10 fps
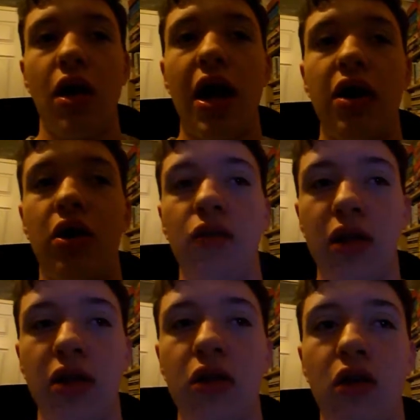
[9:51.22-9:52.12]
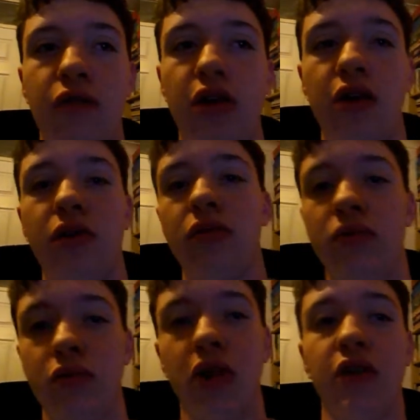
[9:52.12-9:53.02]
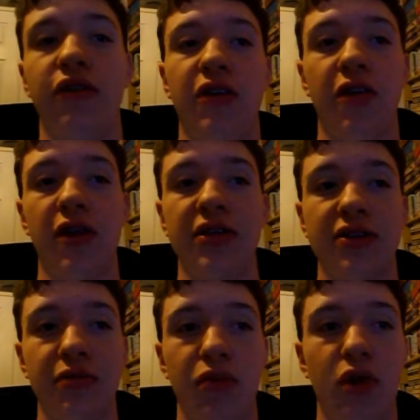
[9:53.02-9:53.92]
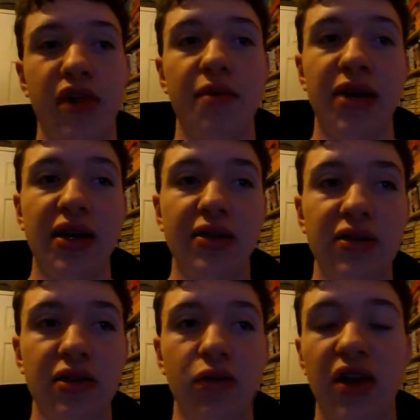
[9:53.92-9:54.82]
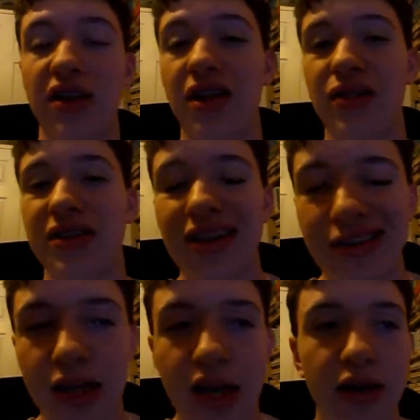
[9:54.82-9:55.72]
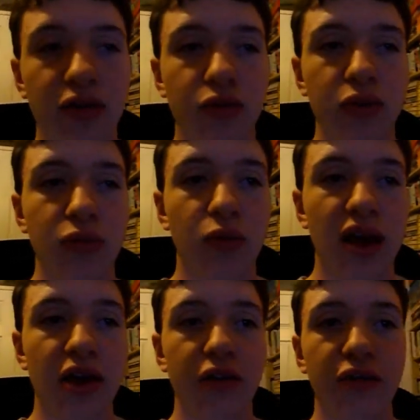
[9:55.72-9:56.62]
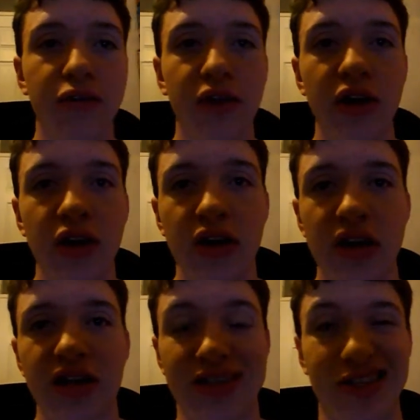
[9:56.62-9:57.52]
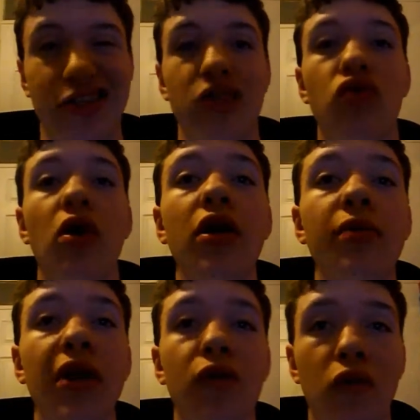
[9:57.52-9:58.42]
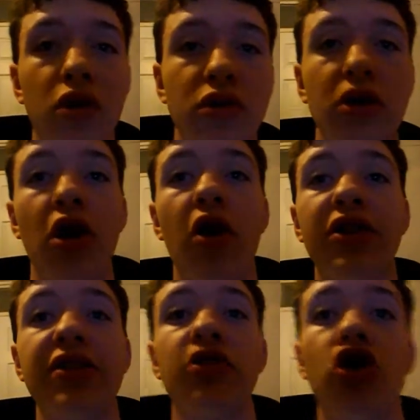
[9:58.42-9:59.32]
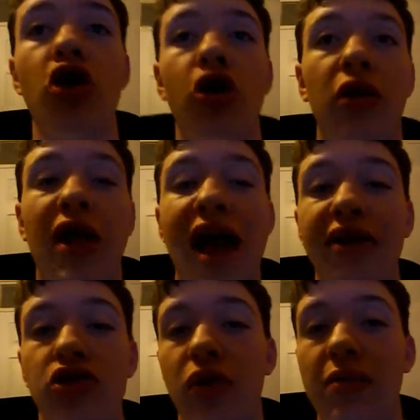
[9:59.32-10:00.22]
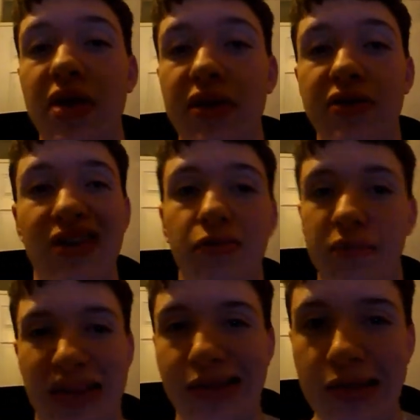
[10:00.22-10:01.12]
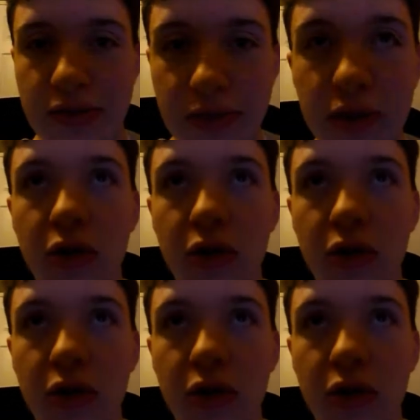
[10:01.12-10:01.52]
And I will cover God's eternalism and what that means, and whether there is actually an actual way of describing what God is eternal actually means that isn't.